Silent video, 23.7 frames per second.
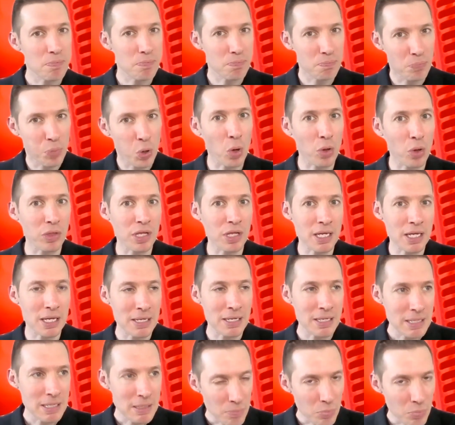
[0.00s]
put
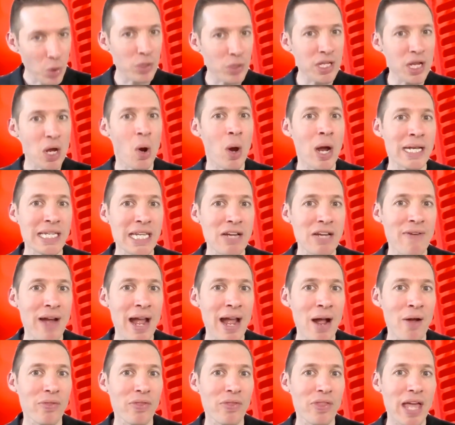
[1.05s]
the idea
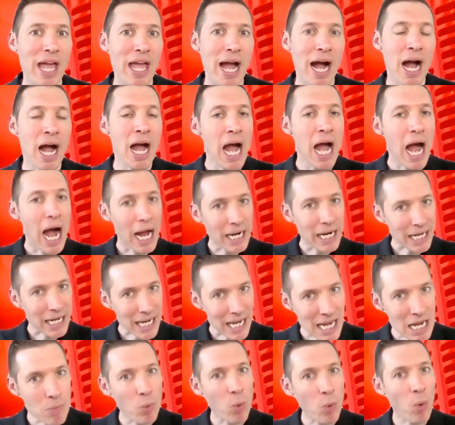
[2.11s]
out there, and
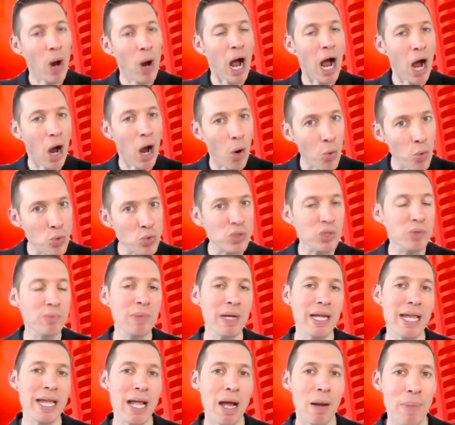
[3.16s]
he will hold
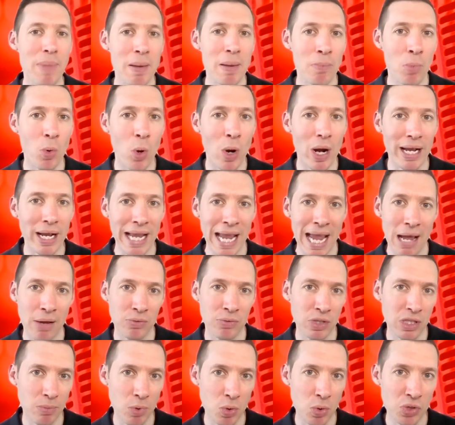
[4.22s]
me a bit more
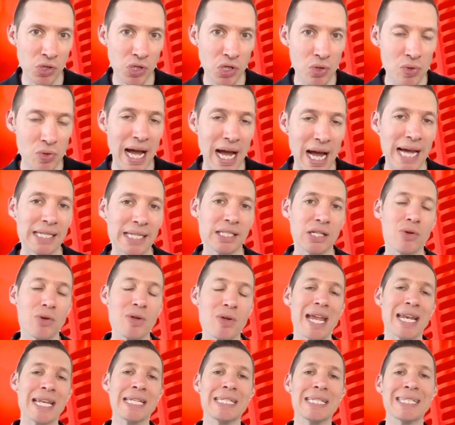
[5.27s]
accountable to that. So
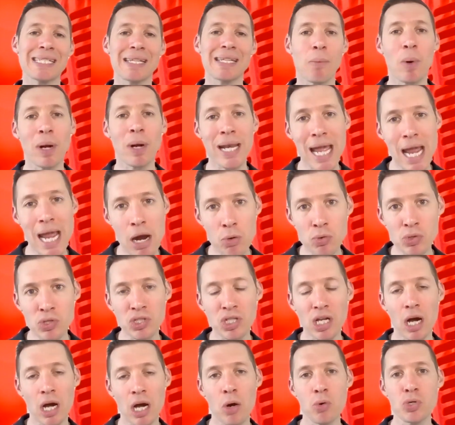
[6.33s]
getting someone else
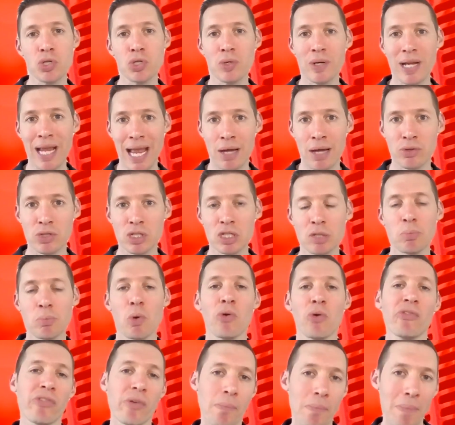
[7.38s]
to hold you
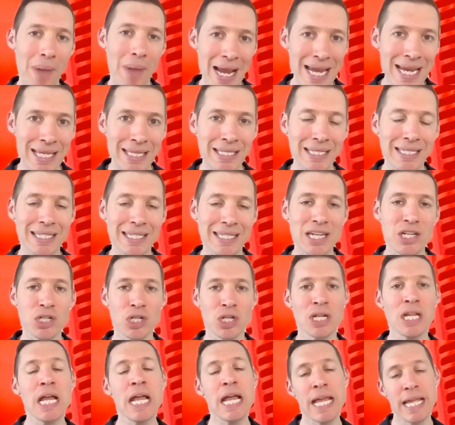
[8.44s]
accountable for making a
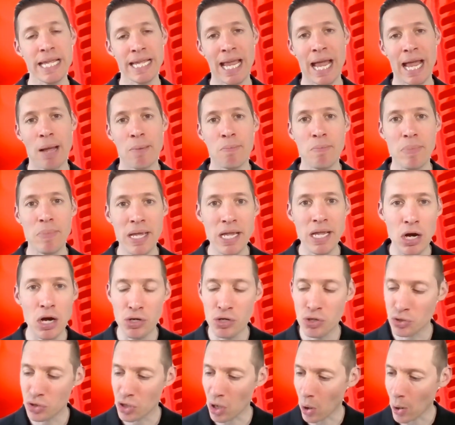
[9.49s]
decision can be a
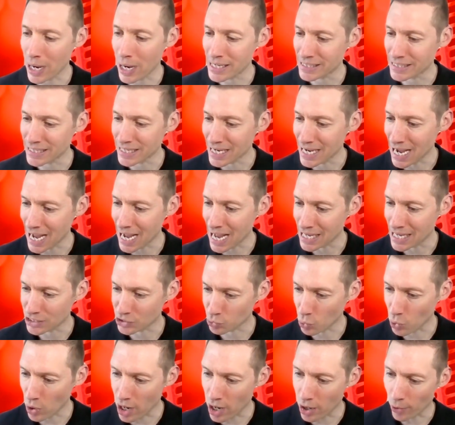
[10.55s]
good idea
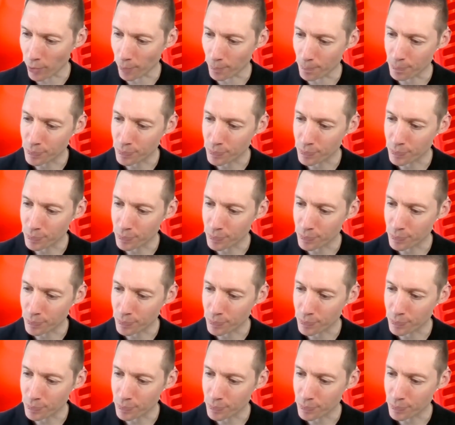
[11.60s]
as well.